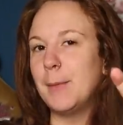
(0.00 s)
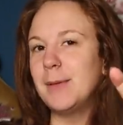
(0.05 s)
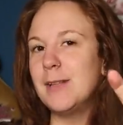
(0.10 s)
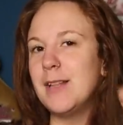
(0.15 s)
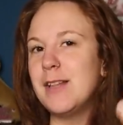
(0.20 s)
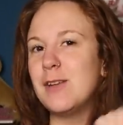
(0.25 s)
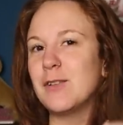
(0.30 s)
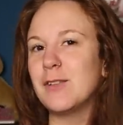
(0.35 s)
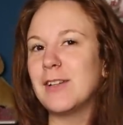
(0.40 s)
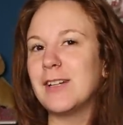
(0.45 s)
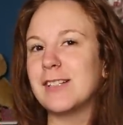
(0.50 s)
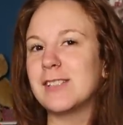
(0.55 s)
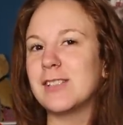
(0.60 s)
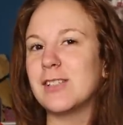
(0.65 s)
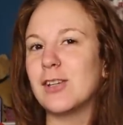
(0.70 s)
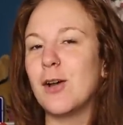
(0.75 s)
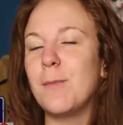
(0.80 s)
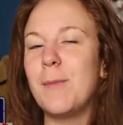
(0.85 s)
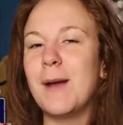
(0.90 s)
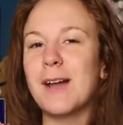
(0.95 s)
a millennial that likes
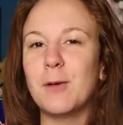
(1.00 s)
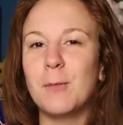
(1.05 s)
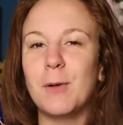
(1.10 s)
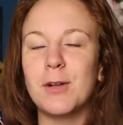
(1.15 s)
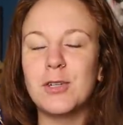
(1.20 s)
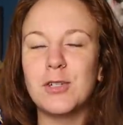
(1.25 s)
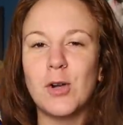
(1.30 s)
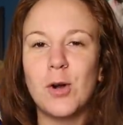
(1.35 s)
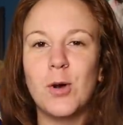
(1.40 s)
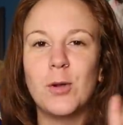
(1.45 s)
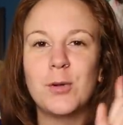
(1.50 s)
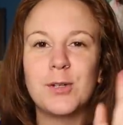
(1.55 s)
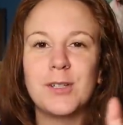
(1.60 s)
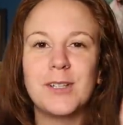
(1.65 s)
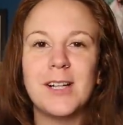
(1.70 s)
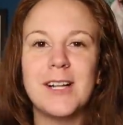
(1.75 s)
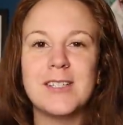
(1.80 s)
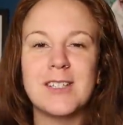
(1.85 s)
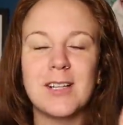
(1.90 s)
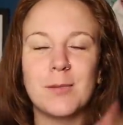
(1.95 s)
to go back and watch your older
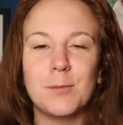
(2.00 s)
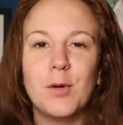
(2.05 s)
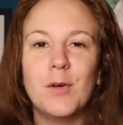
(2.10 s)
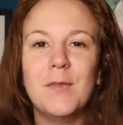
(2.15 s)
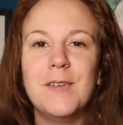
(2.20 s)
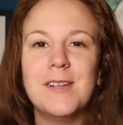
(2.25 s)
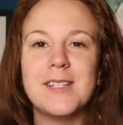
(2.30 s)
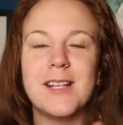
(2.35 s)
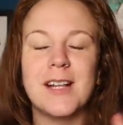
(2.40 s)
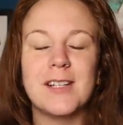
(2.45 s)
classic movies.